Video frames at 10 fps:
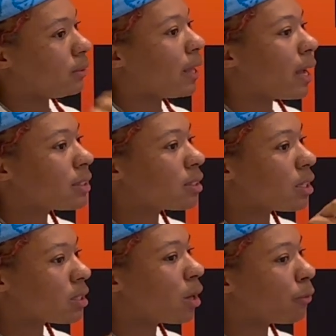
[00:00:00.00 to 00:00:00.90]
That's
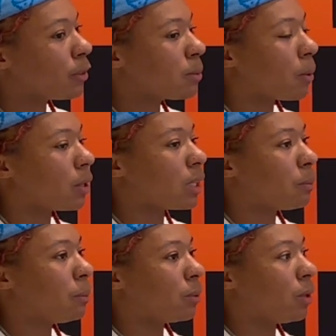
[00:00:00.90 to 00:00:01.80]
the selfless part
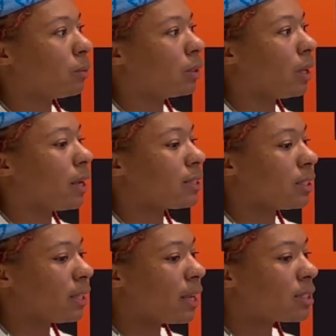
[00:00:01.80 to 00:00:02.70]
that people don't realize.
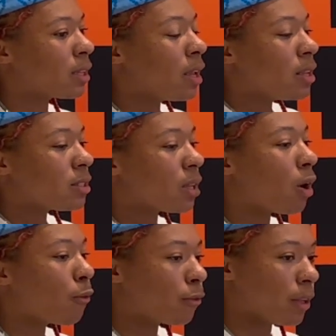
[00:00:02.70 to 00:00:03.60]
And yes,
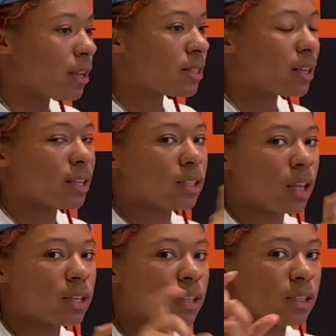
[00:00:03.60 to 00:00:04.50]
selfless is
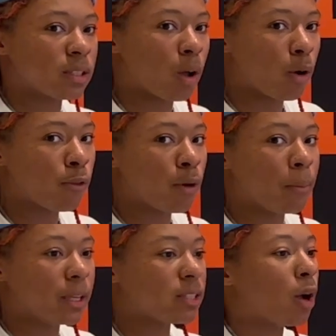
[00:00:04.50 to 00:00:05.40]
less of self,
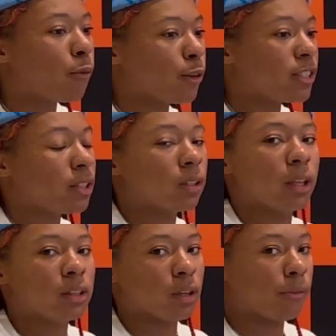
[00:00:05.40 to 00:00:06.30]
but self is still
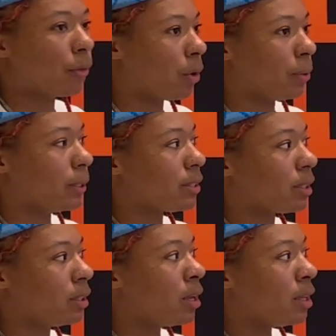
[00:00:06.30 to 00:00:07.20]
in there for a
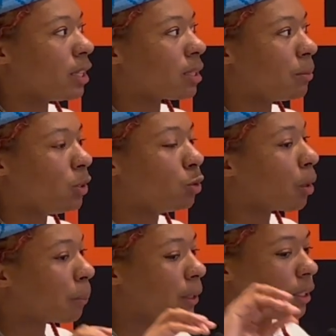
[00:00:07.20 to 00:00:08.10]
reason. Doesn't mean you
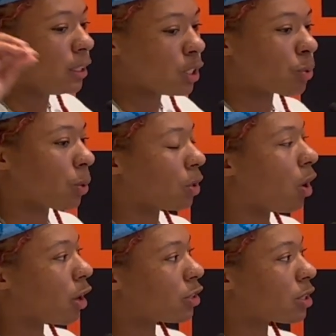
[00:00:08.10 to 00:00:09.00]
completely
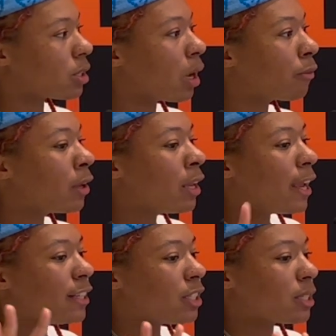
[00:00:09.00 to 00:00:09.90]
disregard yourself.
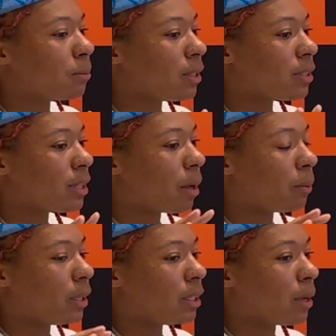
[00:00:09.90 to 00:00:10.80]
It just means that
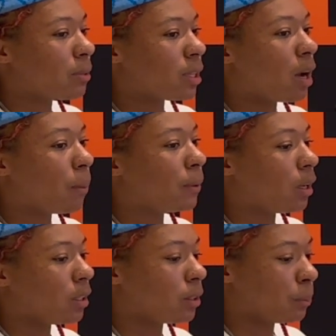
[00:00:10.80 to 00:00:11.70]
when it comes to helping
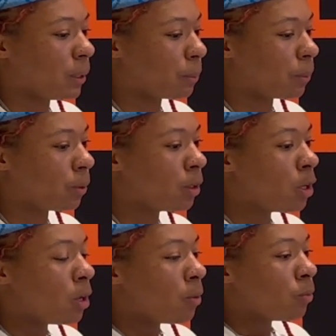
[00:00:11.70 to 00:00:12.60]
other people,
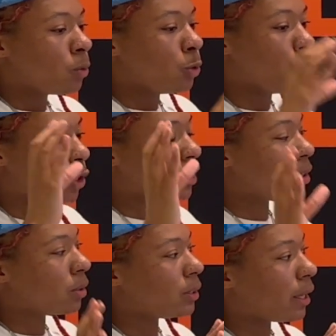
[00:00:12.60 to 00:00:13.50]
you're
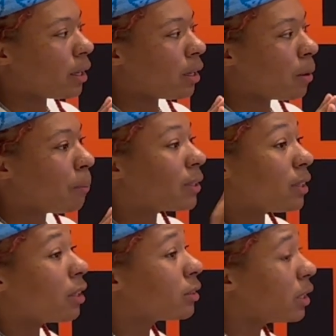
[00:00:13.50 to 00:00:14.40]
still there, but they're